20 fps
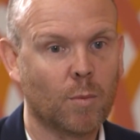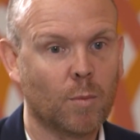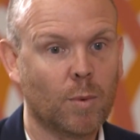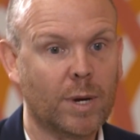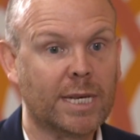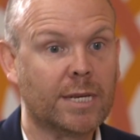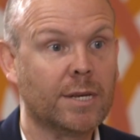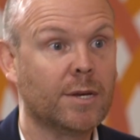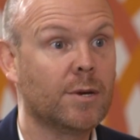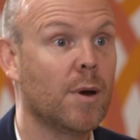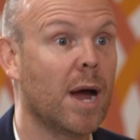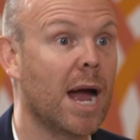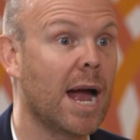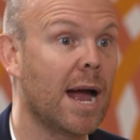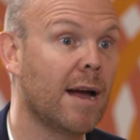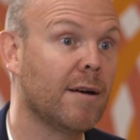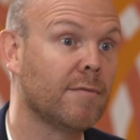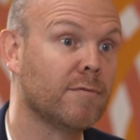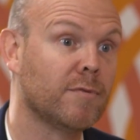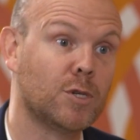We do
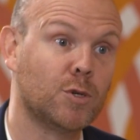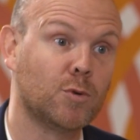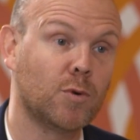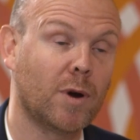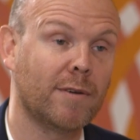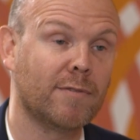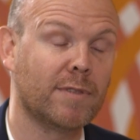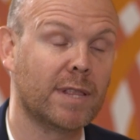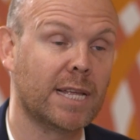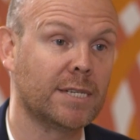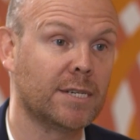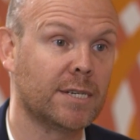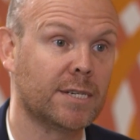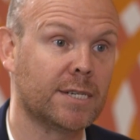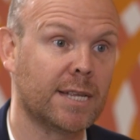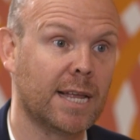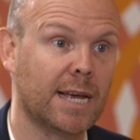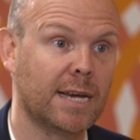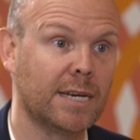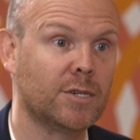have draft
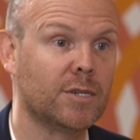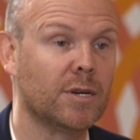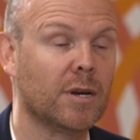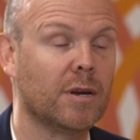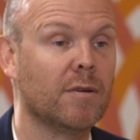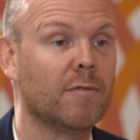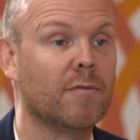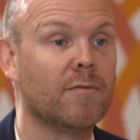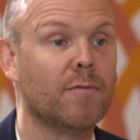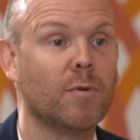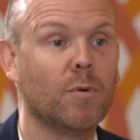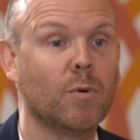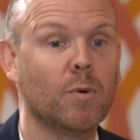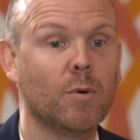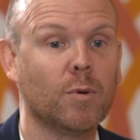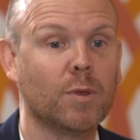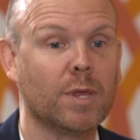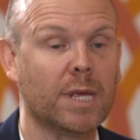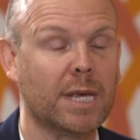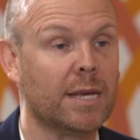legislation
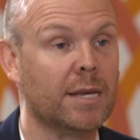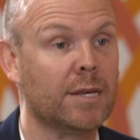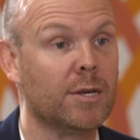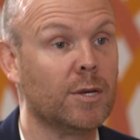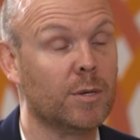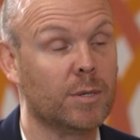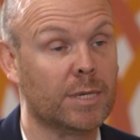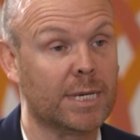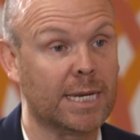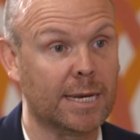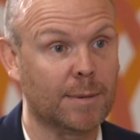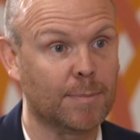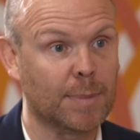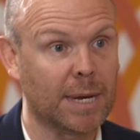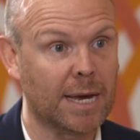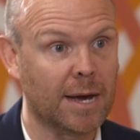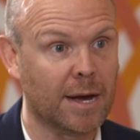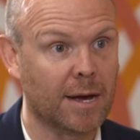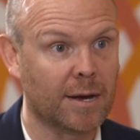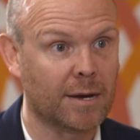for the
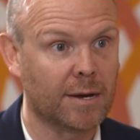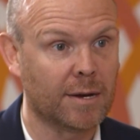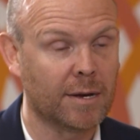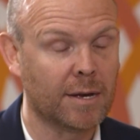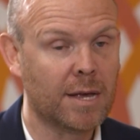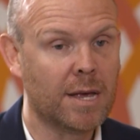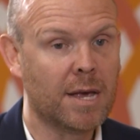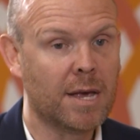UTPR,